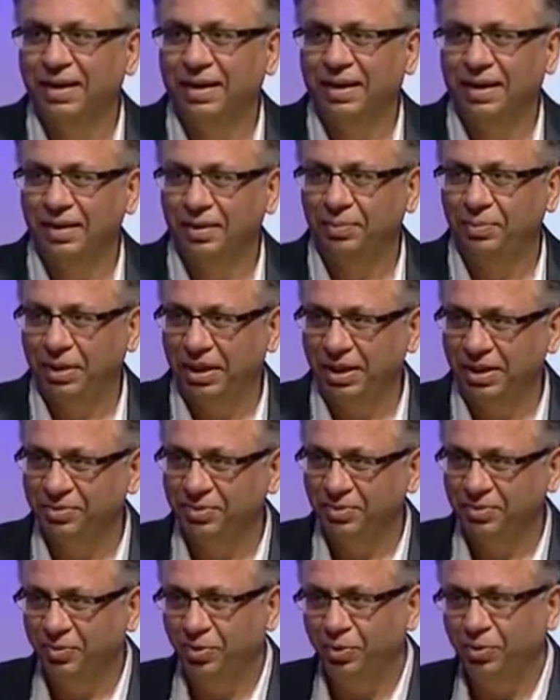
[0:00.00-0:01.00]
other players
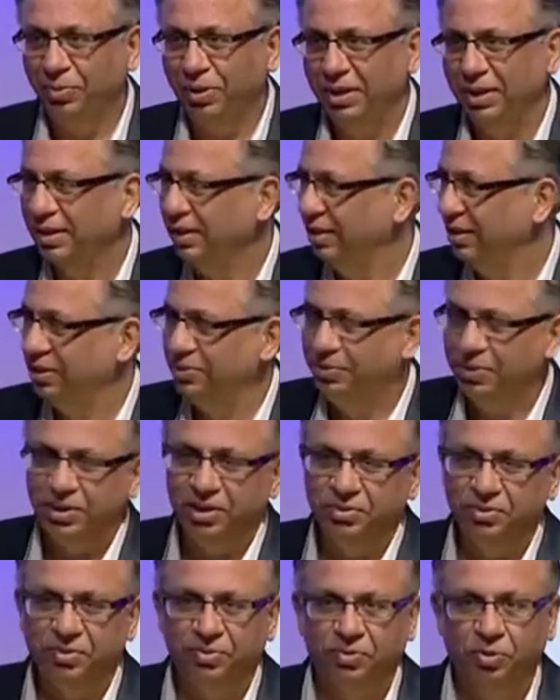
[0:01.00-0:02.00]
before me, other
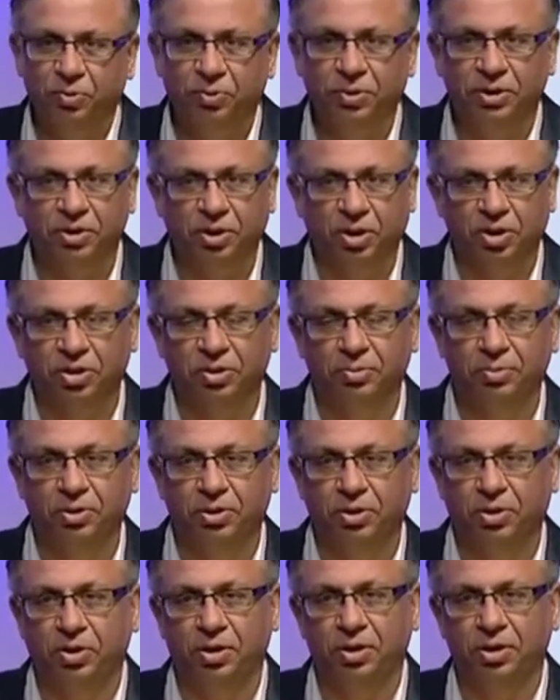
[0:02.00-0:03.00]
speakers before me talked
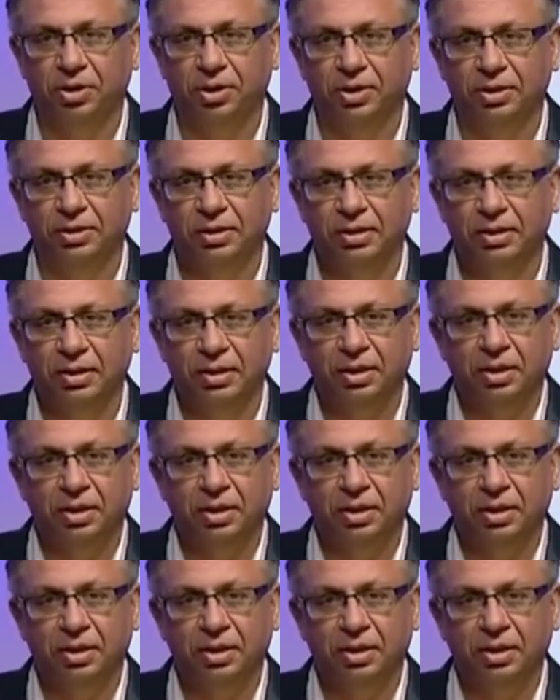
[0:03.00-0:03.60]
about all the